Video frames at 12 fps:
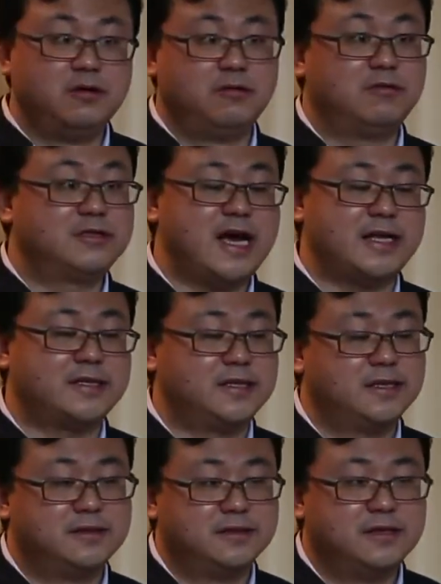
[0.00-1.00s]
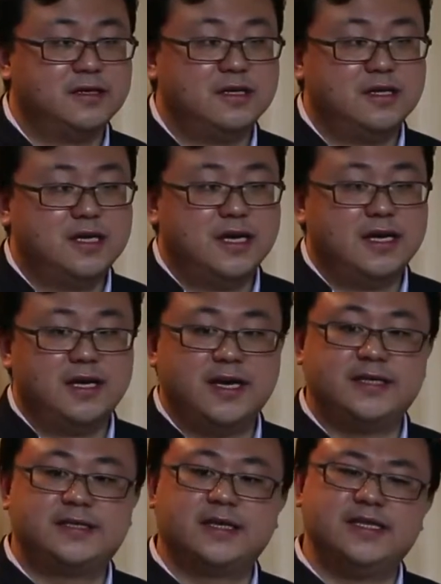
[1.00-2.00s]
What's that?
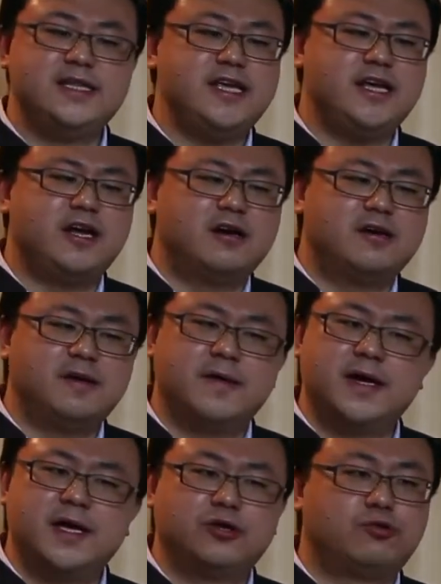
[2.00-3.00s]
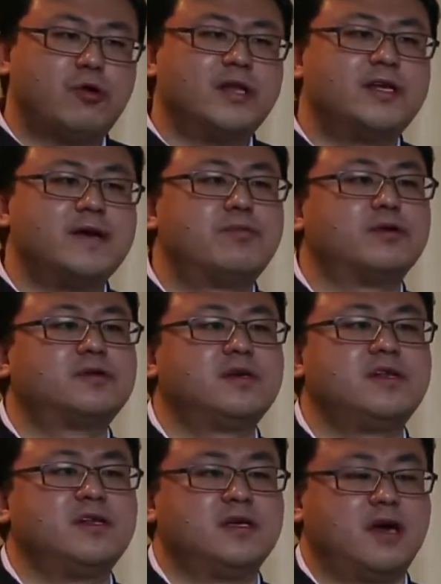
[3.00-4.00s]
It's near
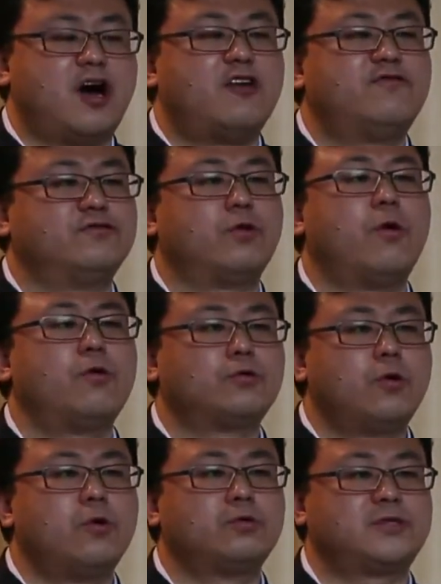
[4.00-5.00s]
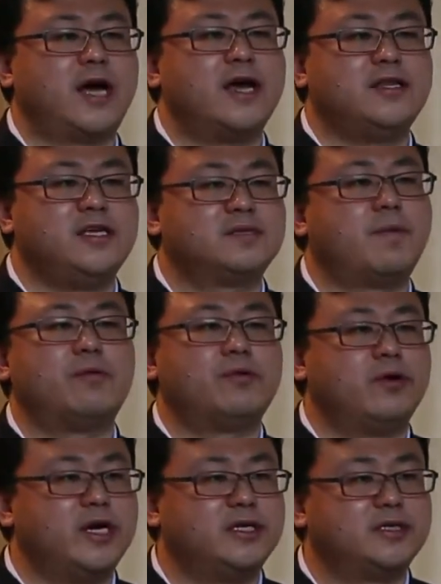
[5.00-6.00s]
20% of total Chinese
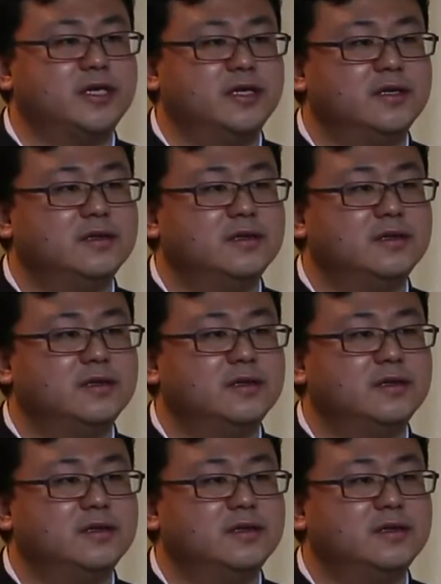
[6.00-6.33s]
population.